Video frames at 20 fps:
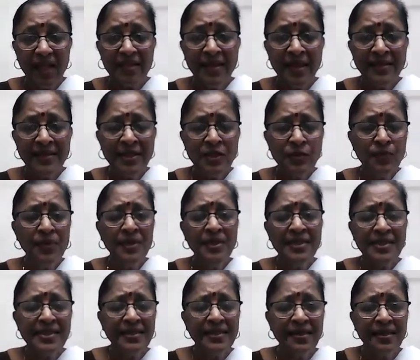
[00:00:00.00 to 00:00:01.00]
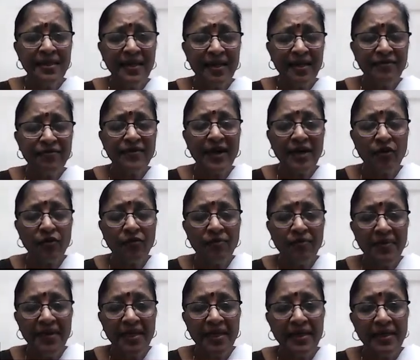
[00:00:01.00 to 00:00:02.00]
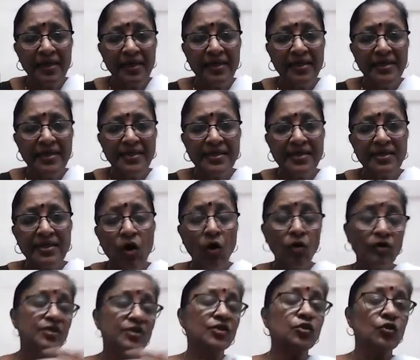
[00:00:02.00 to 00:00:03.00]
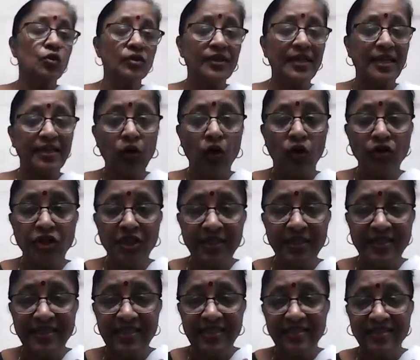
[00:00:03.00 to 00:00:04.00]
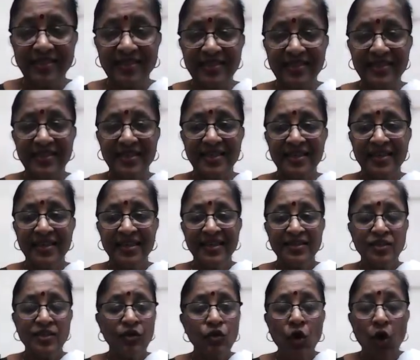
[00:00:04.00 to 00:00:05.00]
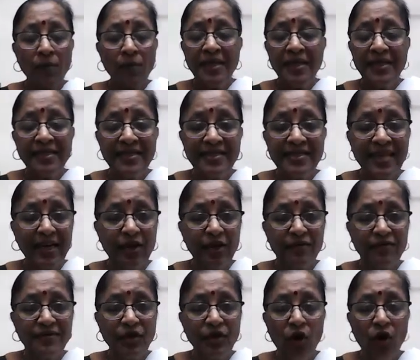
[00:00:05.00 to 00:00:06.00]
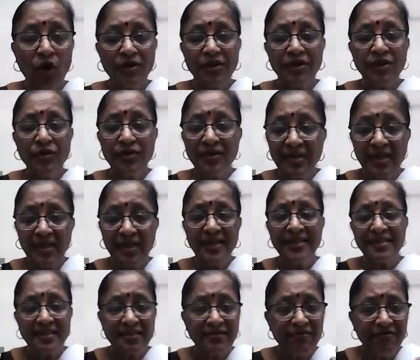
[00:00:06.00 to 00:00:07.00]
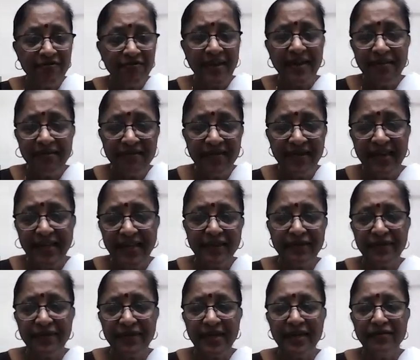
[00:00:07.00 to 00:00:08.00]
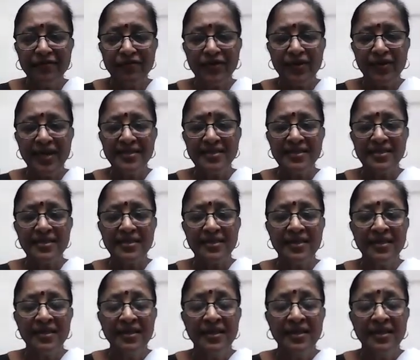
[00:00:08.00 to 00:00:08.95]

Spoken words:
that this person in front of me is also that consciousness? So normally this kind of thought, really it's very, very difficult for us